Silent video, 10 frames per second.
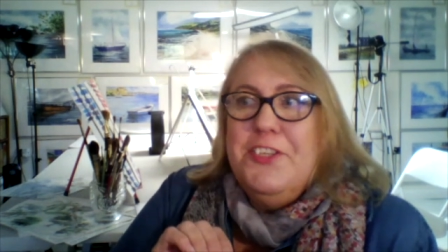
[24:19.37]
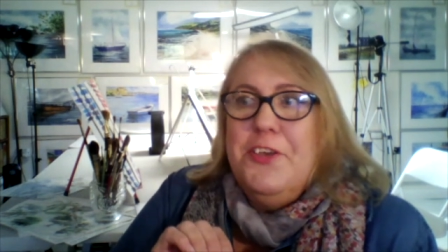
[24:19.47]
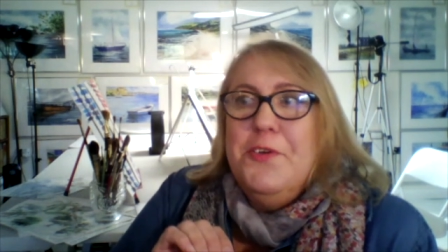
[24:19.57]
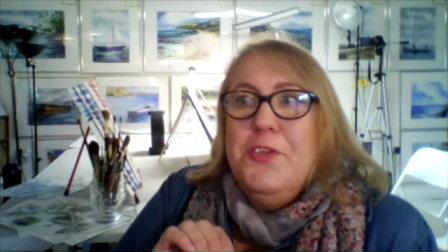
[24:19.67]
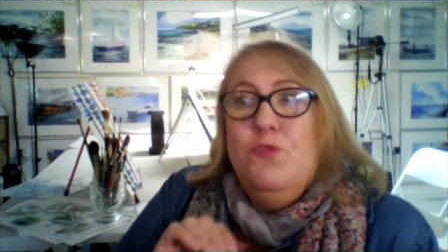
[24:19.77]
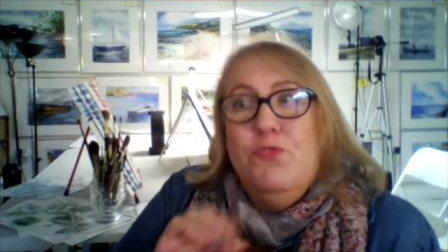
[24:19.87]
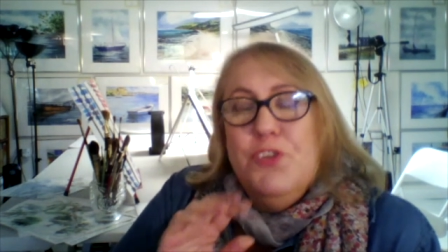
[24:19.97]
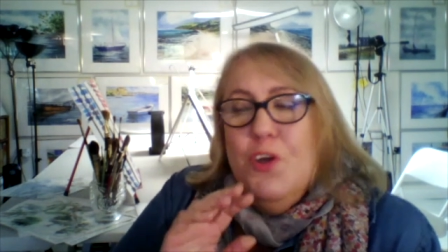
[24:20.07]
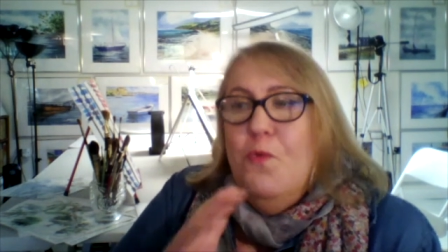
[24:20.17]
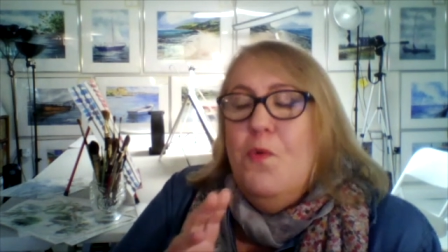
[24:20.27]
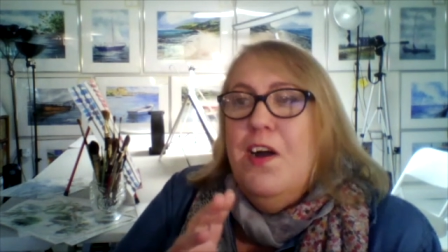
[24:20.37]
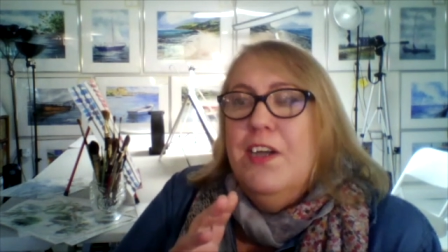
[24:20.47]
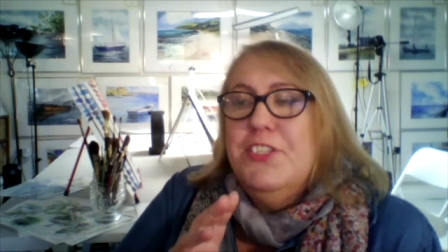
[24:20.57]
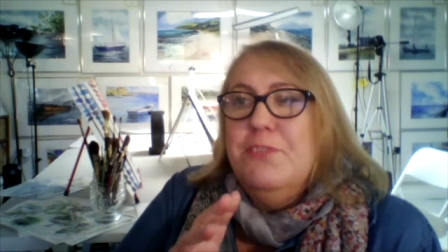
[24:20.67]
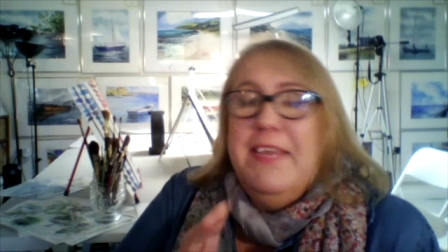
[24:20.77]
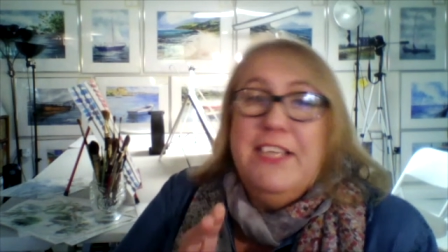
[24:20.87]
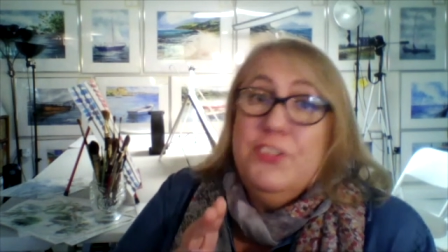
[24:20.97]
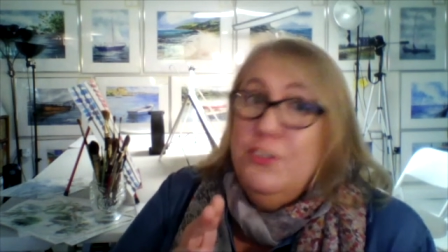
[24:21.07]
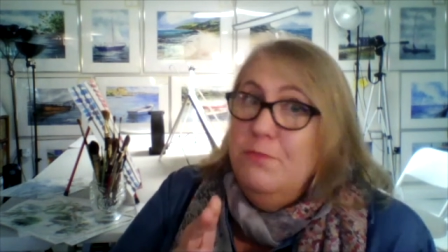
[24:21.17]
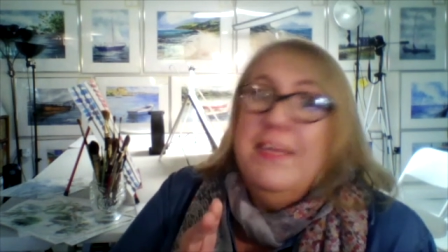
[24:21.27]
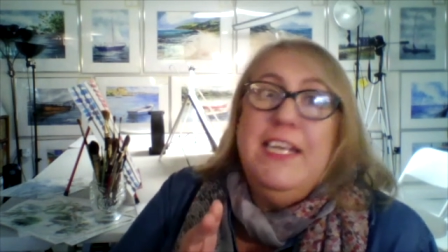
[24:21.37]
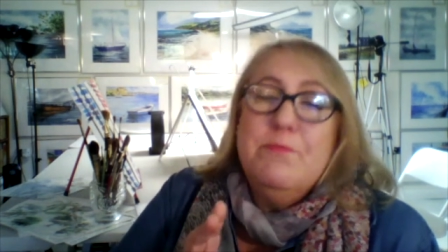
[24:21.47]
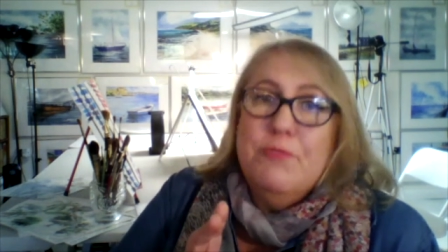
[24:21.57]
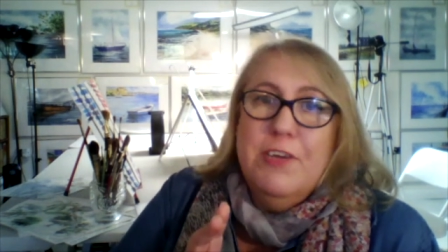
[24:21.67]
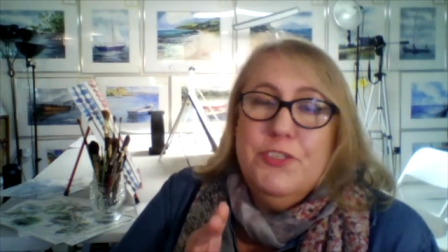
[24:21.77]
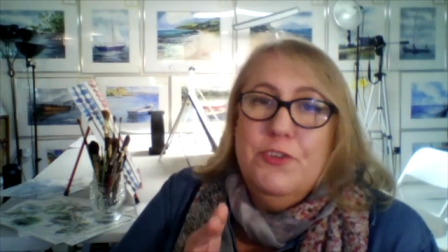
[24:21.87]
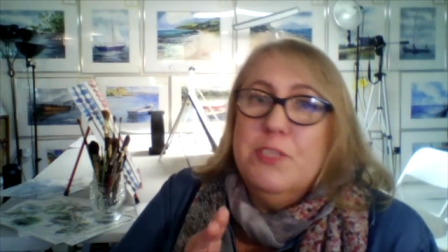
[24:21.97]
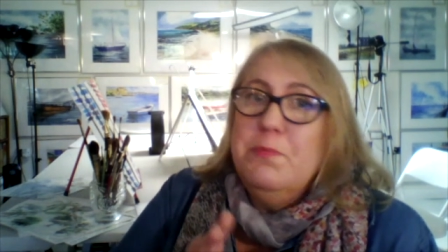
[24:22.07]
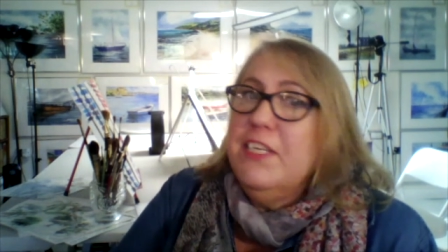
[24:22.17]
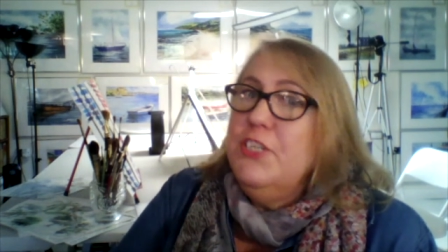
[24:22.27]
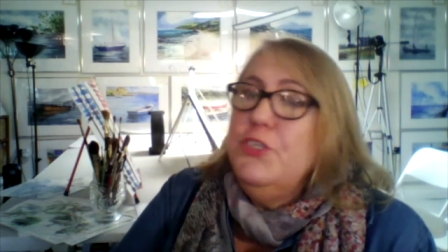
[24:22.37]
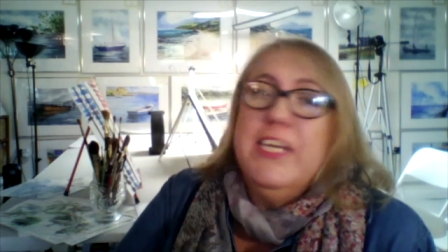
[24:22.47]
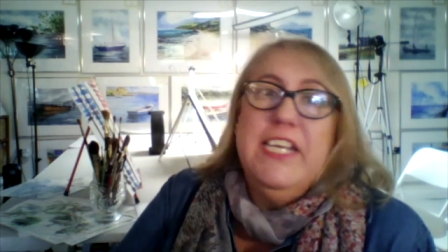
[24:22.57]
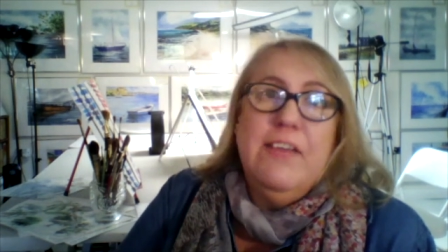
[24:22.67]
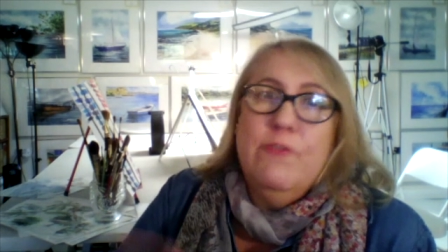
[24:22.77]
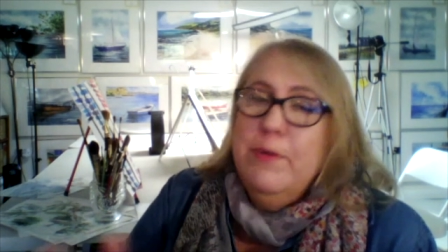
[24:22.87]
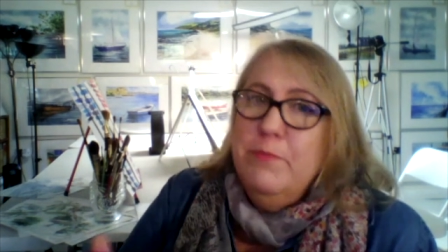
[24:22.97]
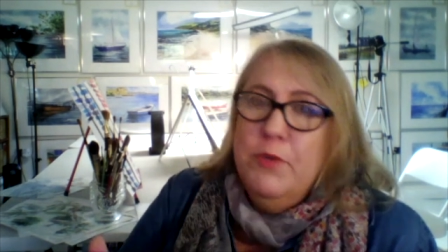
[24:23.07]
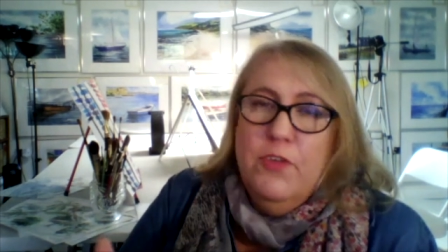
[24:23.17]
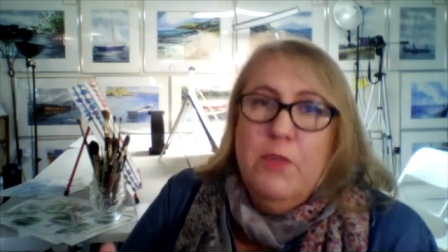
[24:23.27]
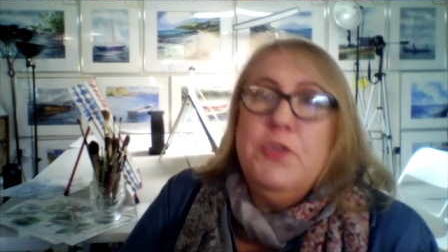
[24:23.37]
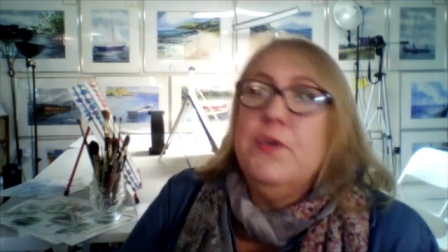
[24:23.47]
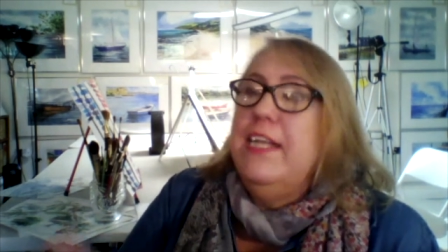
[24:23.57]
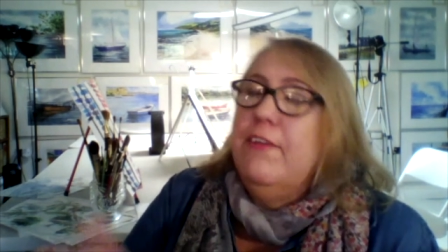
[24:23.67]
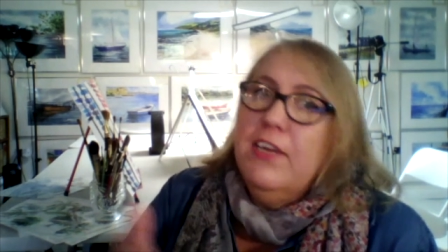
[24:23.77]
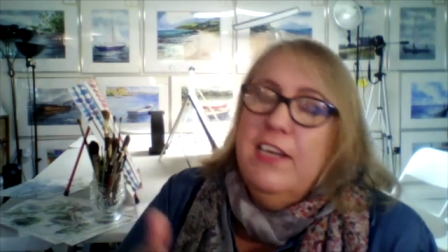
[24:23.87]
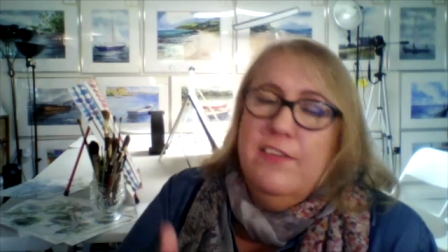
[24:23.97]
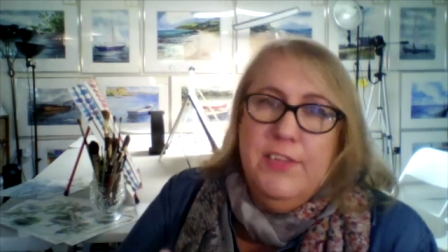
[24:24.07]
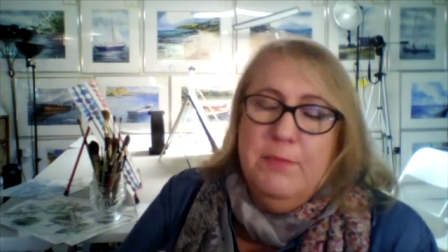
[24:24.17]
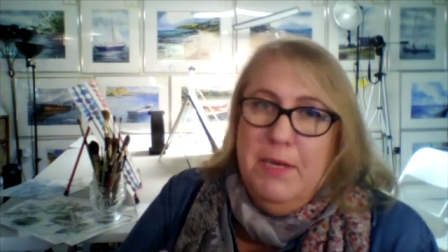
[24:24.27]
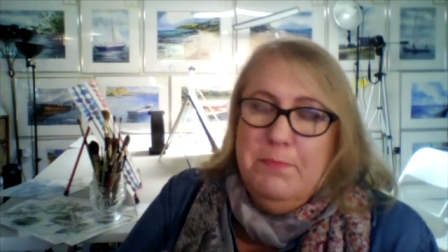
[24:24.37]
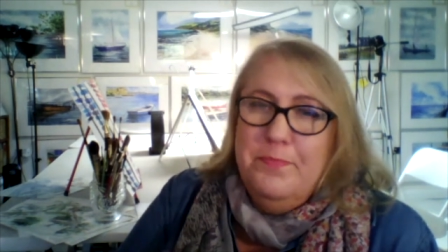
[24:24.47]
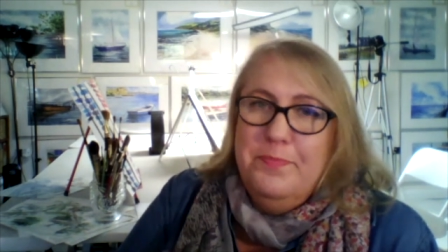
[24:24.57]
So you don't want to make too many brushstrokes because you can never remove them, you can never cover them up.